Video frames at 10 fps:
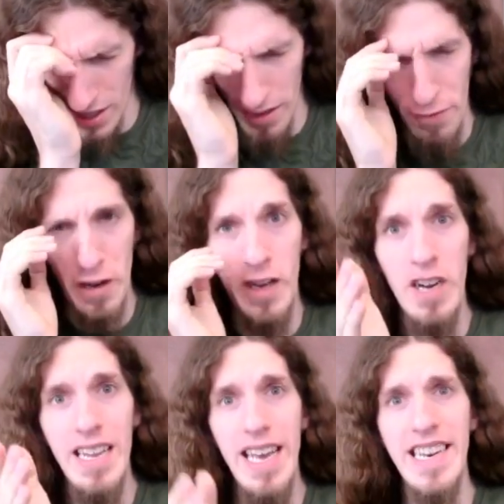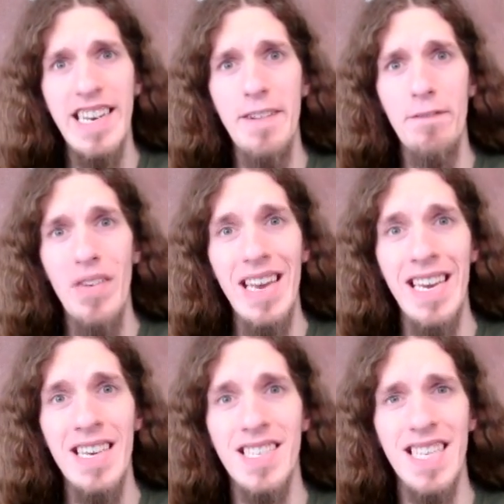If you're gonna edit in
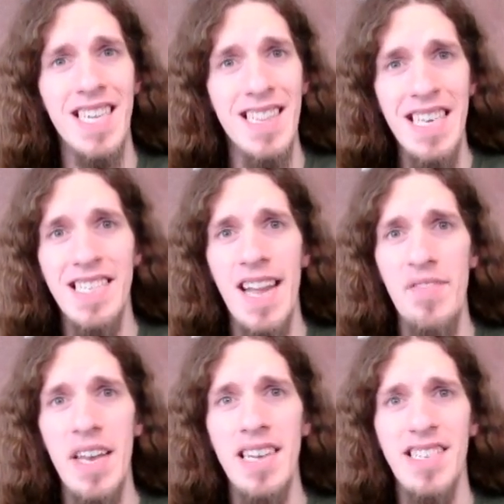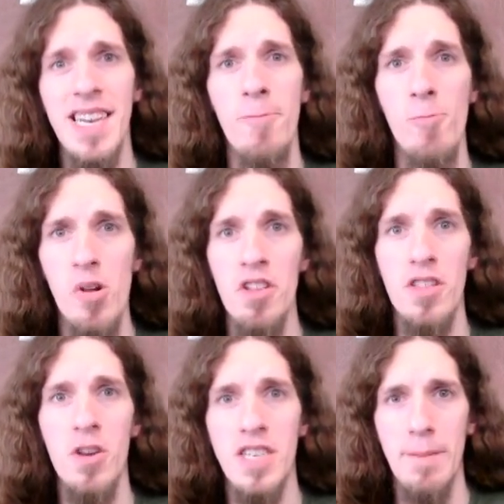fake hissing, at least have the hissing
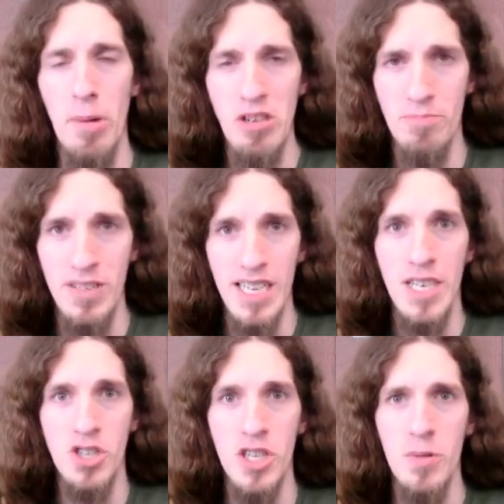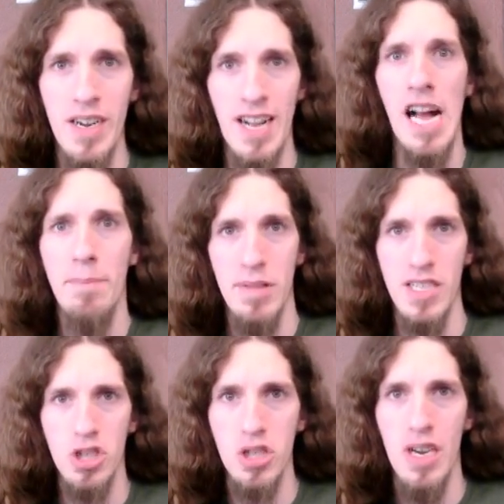worth using post-production to
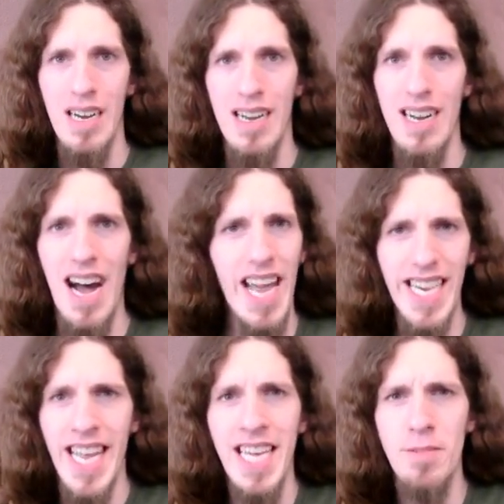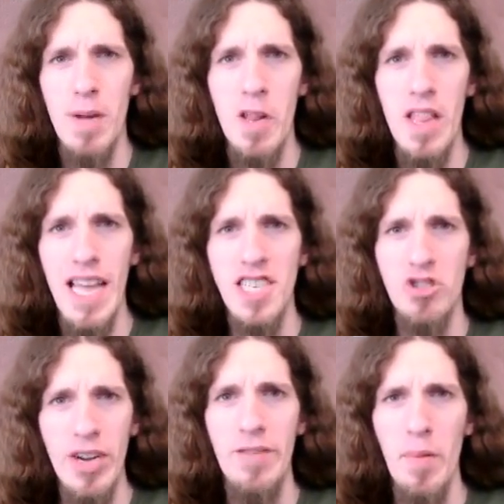accomplish. I can hiss better than that
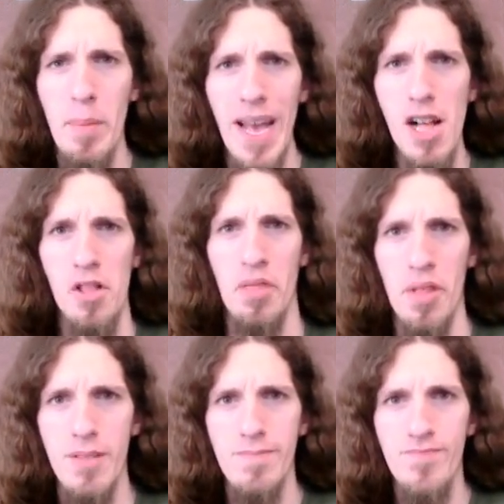straight from the mouth!